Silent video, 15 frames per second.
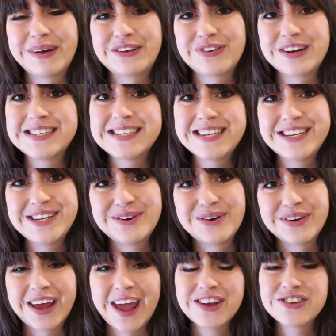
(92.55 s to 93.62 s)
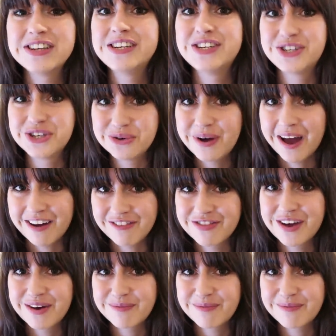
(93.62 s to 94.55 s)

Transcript: by Tracy Dion. I actually do have